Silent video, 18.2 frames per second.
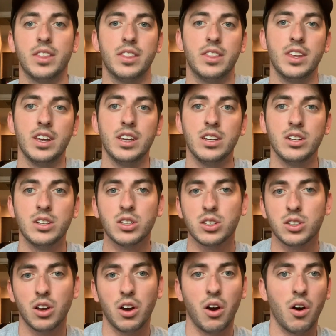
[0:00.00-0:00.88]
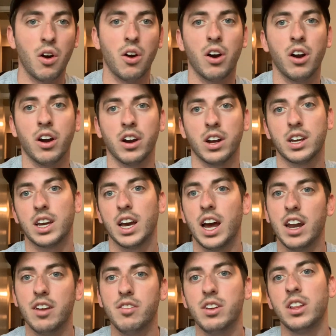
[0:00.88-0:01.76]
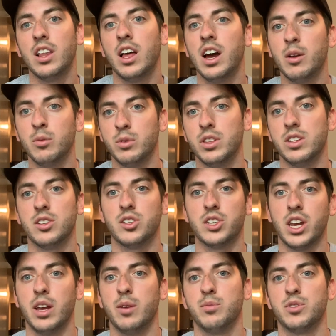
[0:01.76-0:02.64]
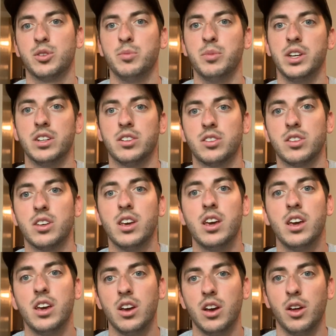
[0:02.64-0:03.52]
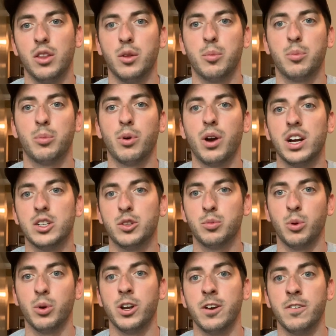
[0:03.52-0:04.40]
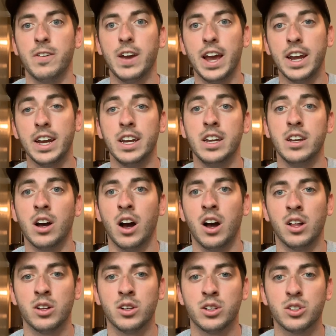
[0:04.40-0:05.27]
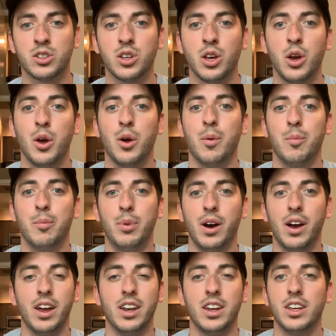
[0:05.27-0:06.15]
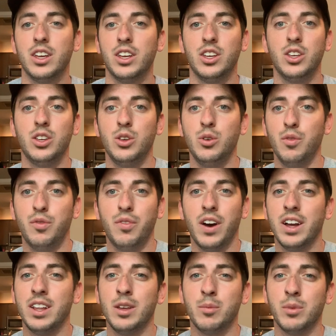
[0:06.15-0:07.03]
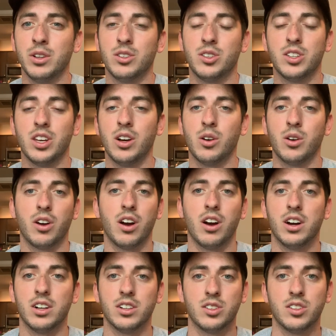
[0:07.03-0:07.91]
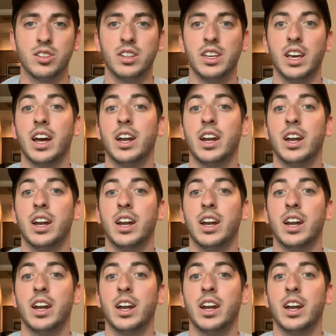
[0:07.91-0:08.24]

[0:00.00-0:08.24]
These are kind of in line with the Stan Smiths on the price point of $80, but you find them on sale constantly.